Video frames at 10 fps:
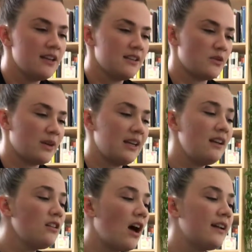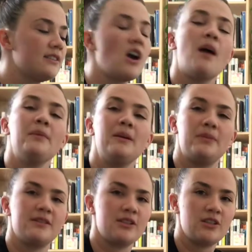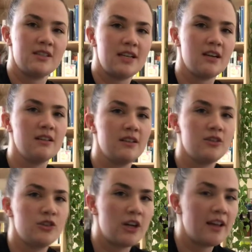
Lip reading: So we're getting a lot of dominant positions here in this drill.